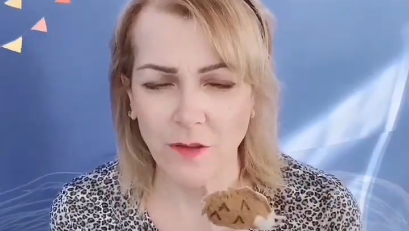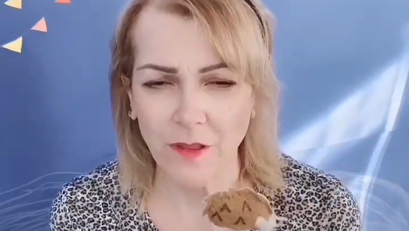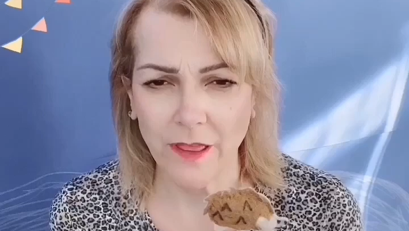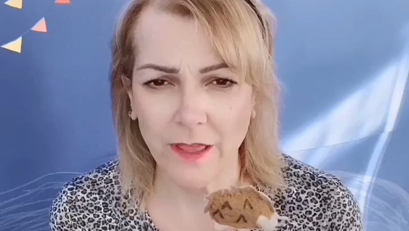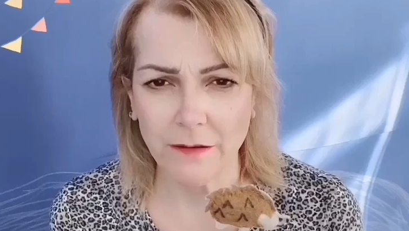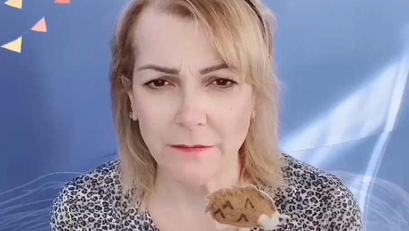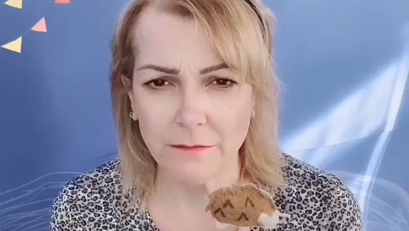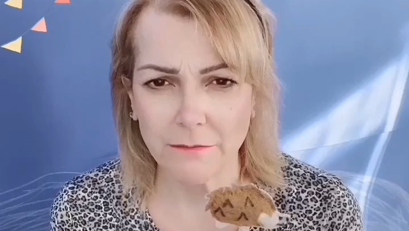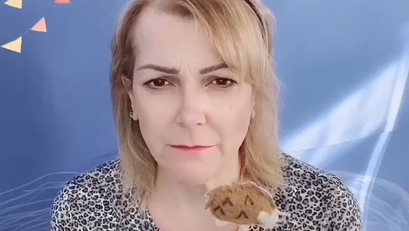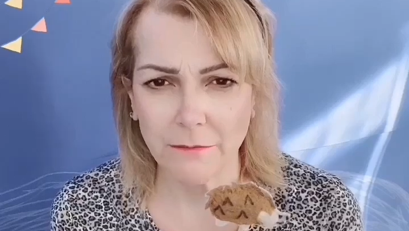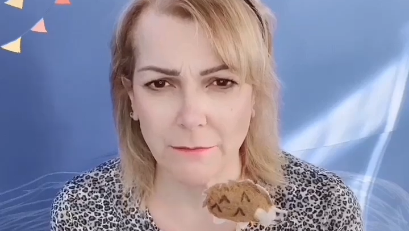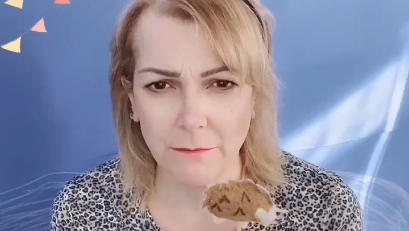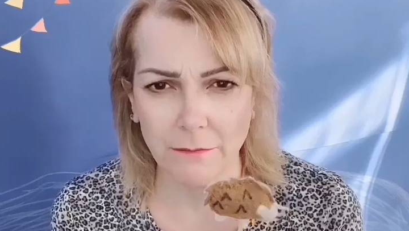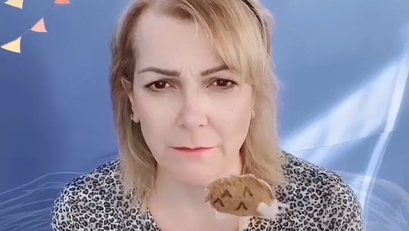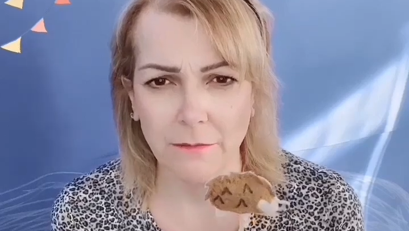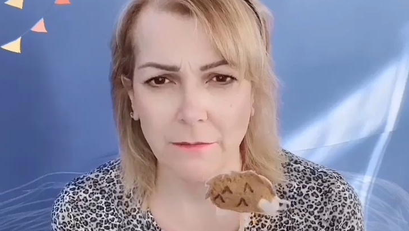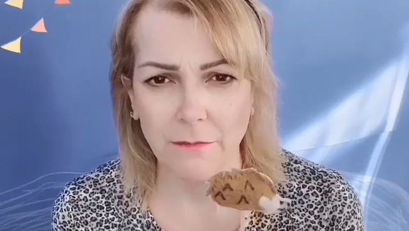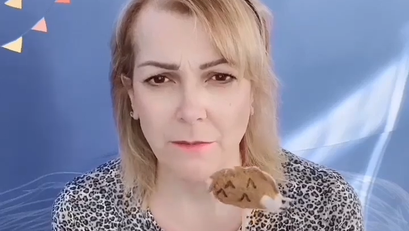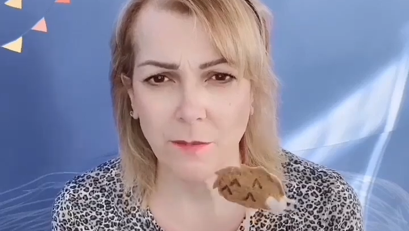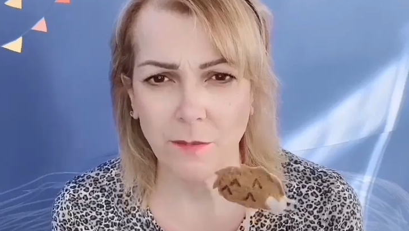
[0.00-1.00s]
Like,
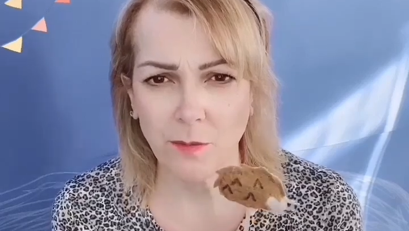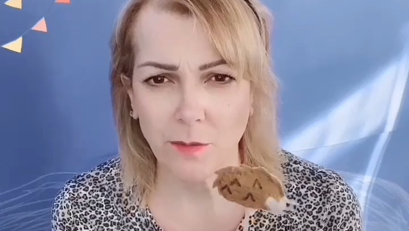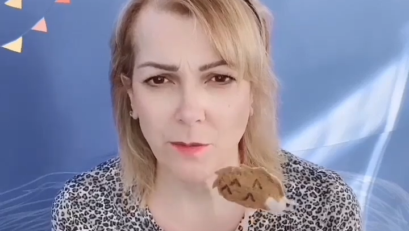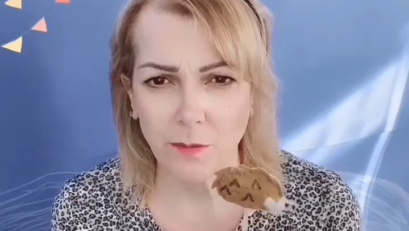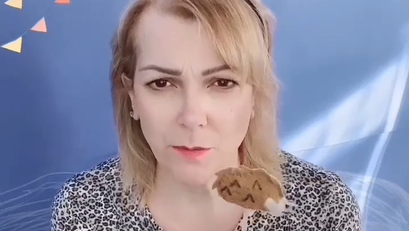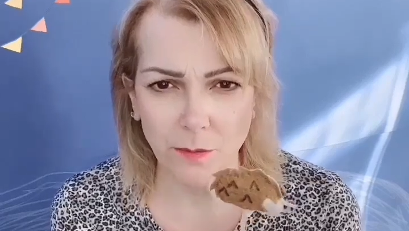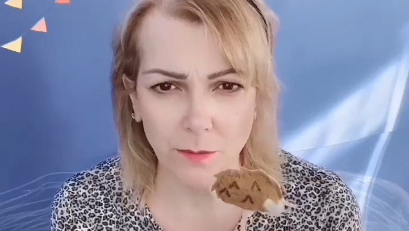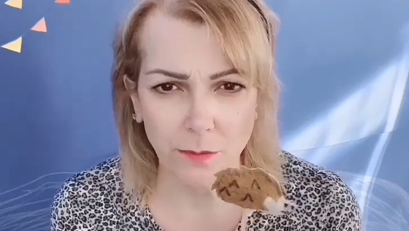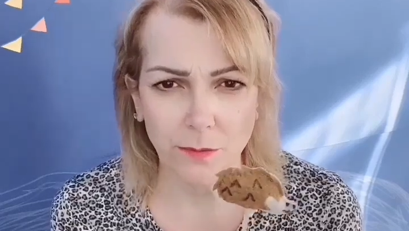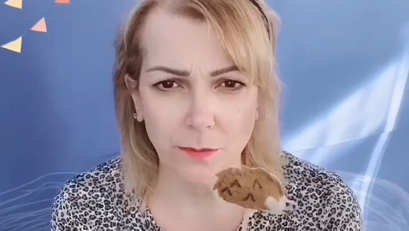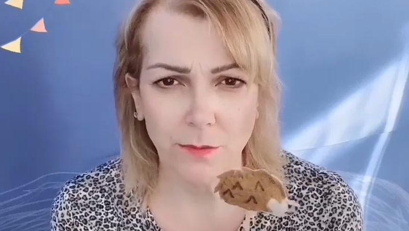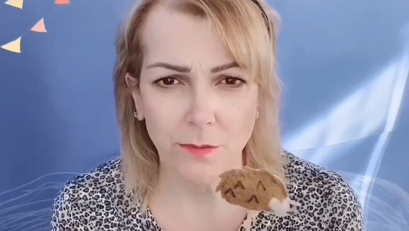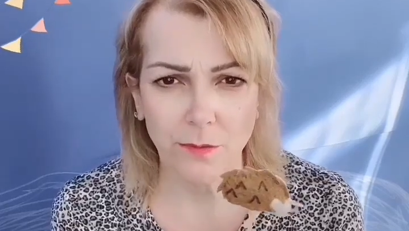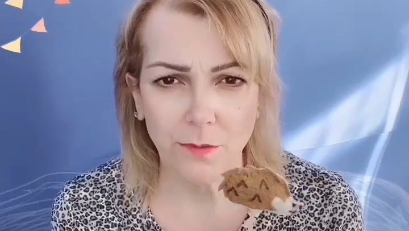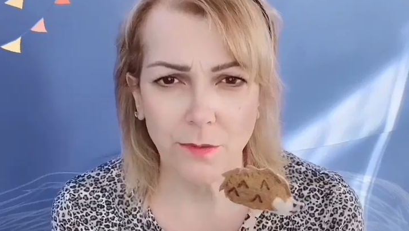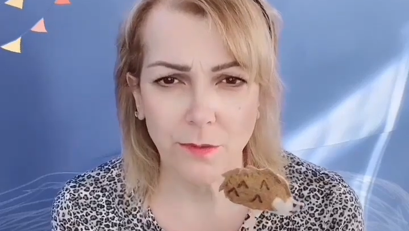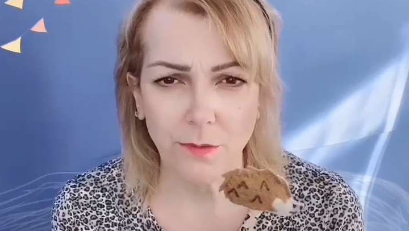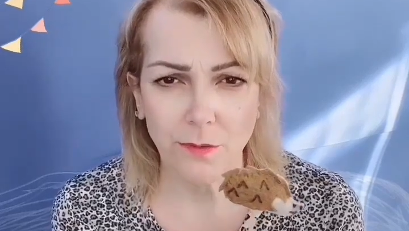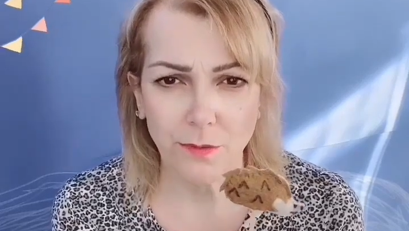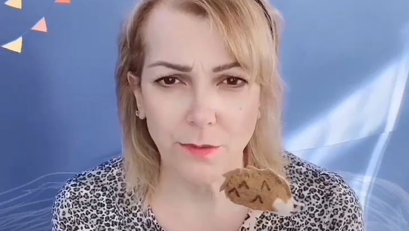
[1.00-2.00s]

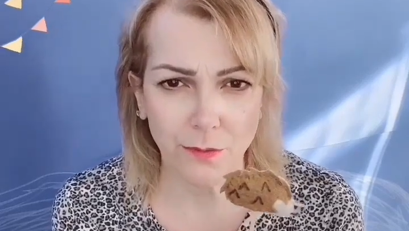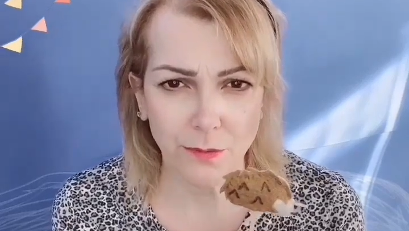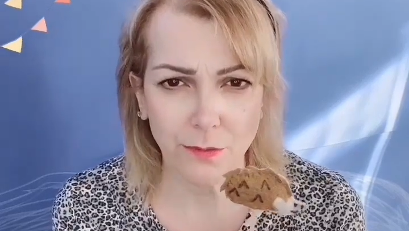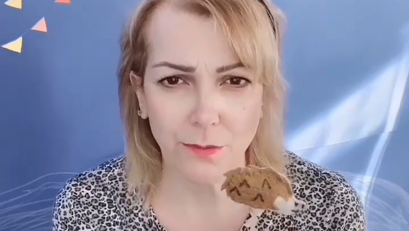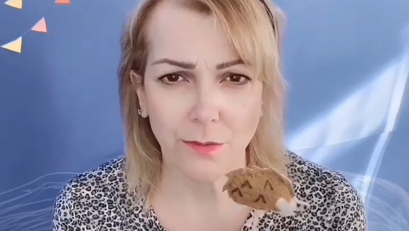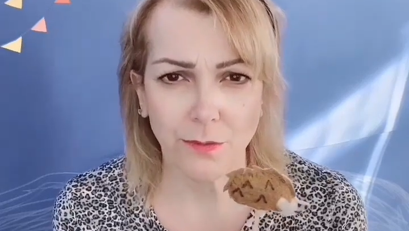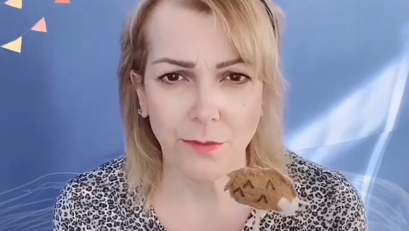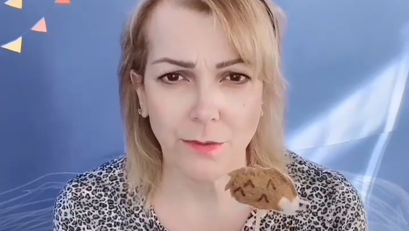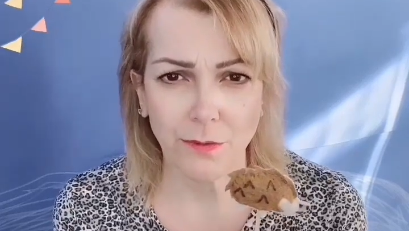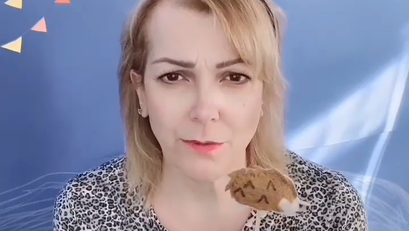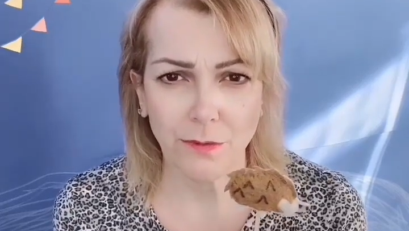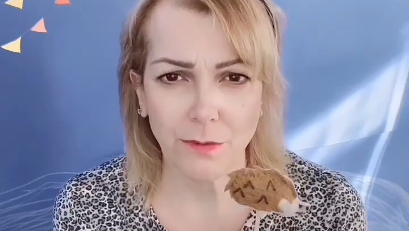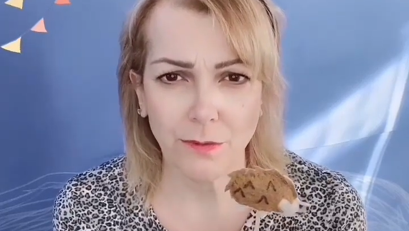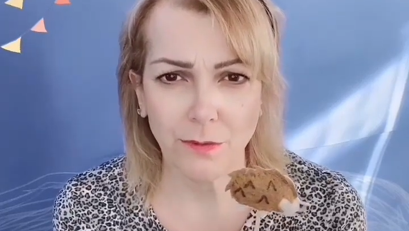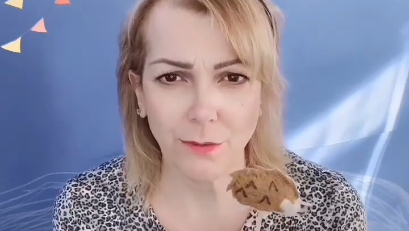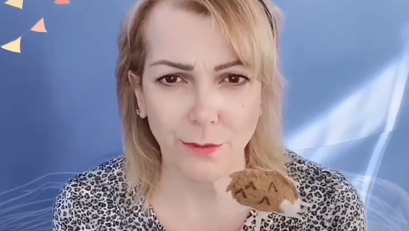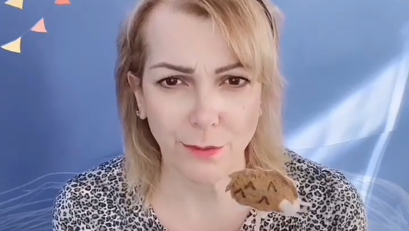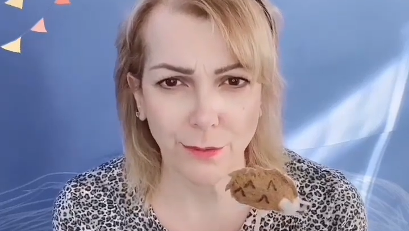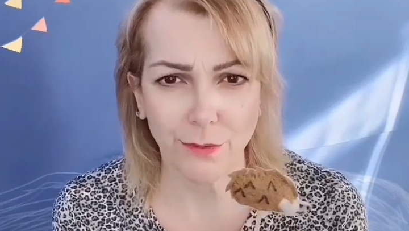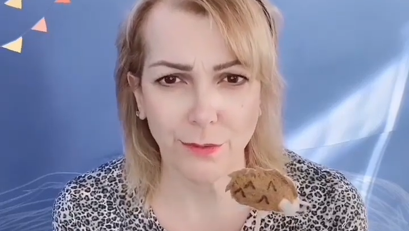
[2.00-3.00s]

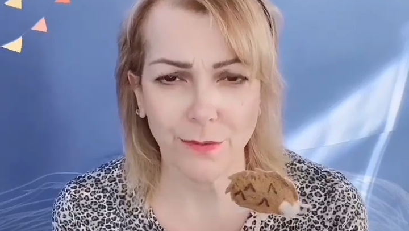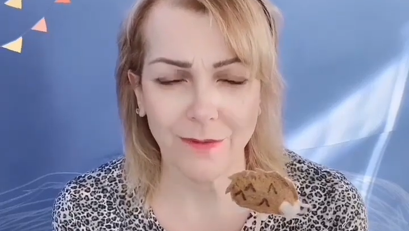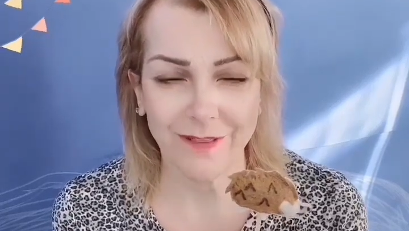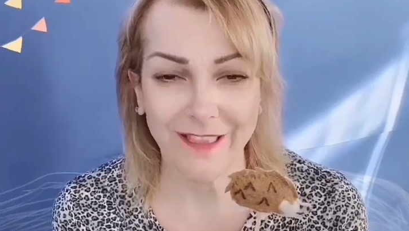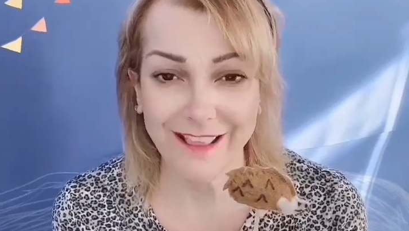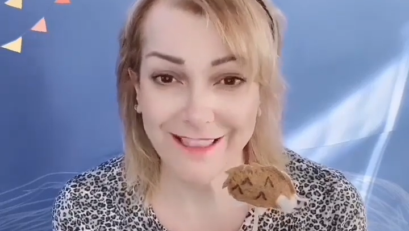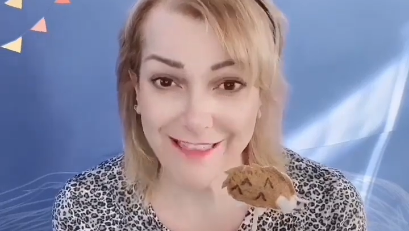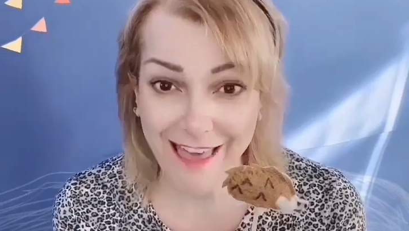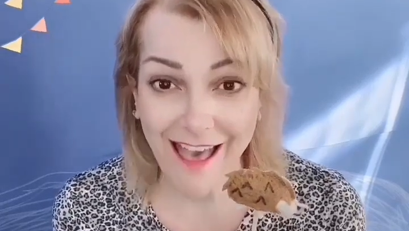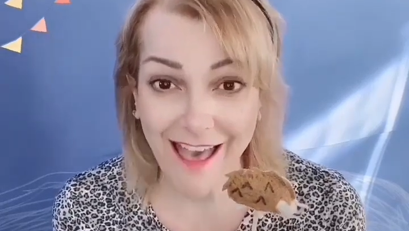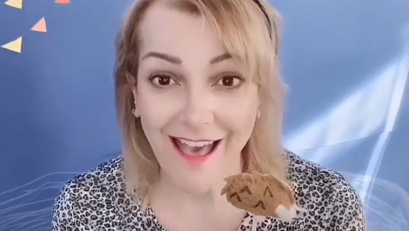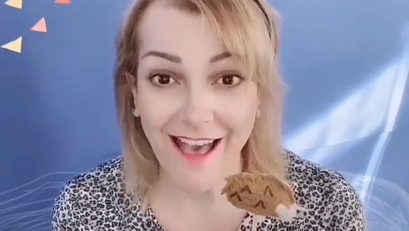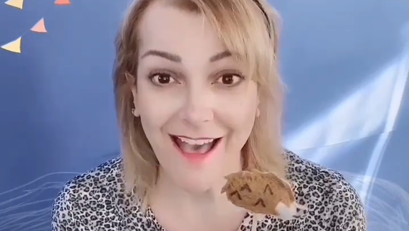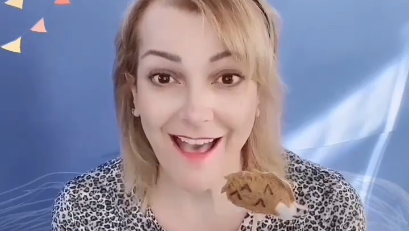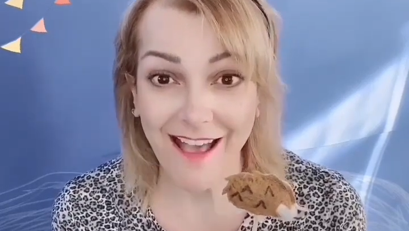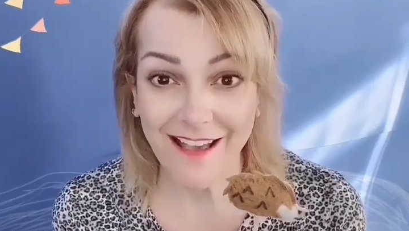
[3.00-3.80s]
like that.